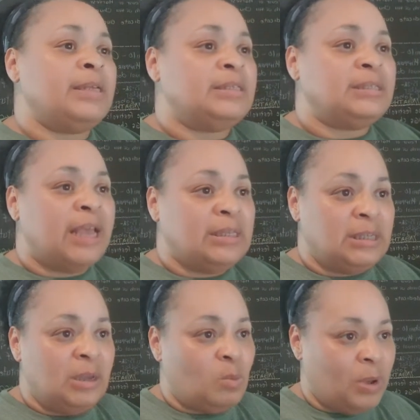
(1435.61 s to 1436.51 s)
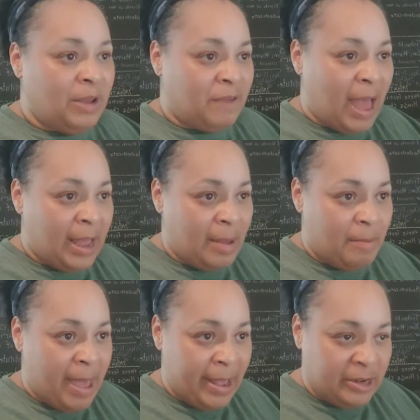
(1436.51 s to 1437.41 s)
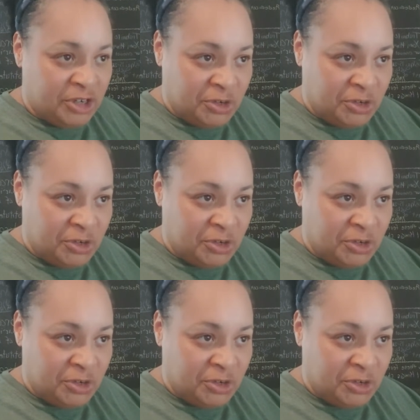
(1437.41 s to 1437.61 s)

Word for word: and say to them whatever I command